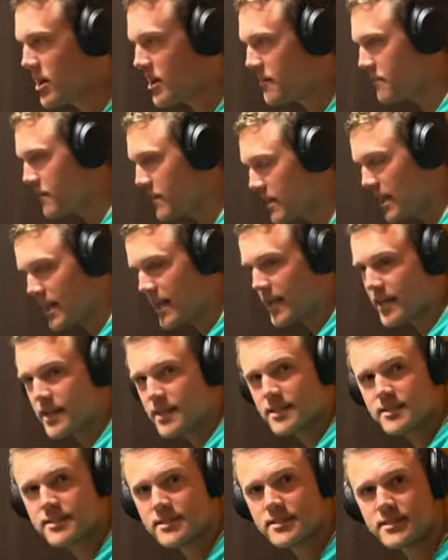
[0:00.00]
I feel like
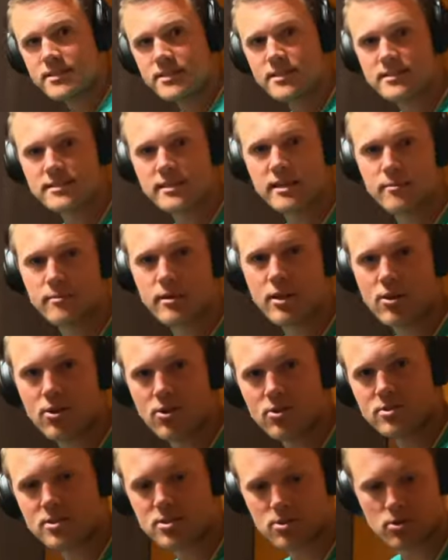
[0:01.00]
it. This gimbal
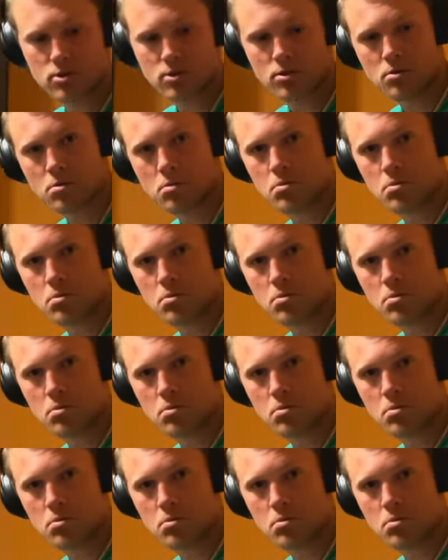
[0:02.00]
also